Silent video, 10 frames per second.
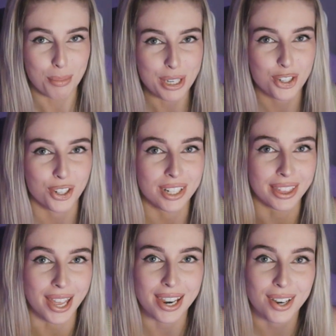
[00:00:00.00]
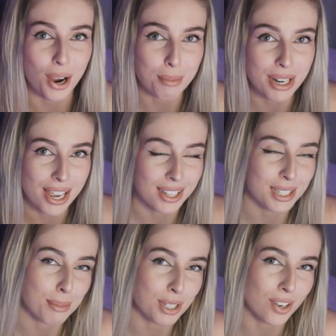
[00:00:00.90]
Be sure to like, comment, and
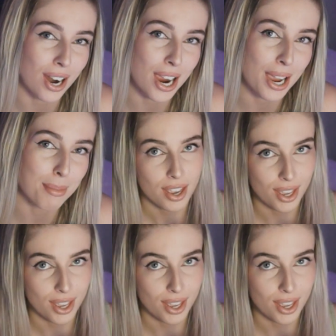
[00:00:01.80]
subscribe.